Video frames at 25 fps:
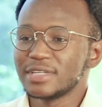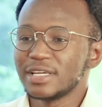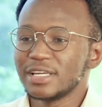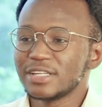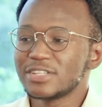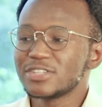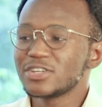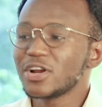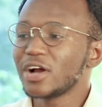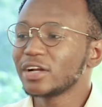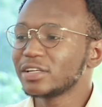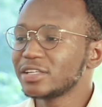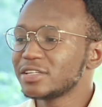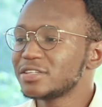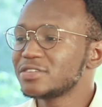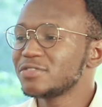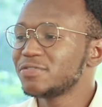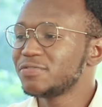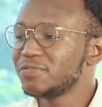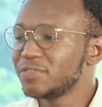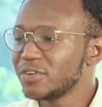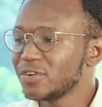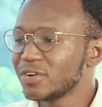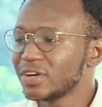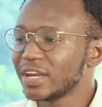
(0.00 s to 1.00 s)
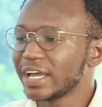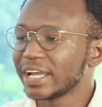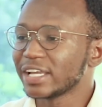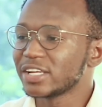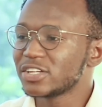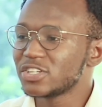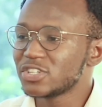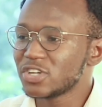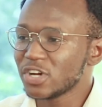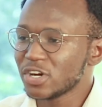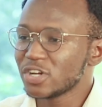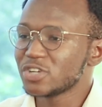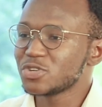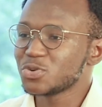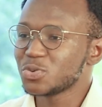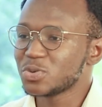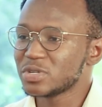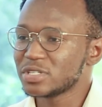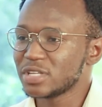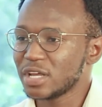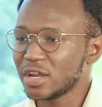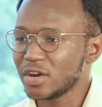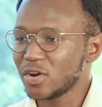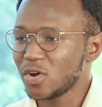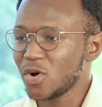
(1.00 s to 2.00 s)
It started to feel like church
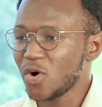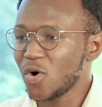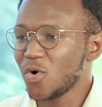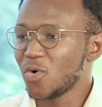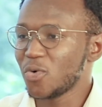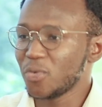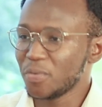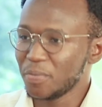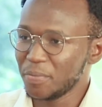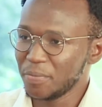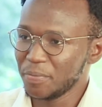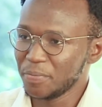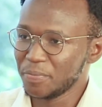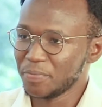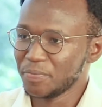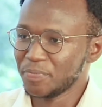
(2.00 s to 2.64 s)
was at home.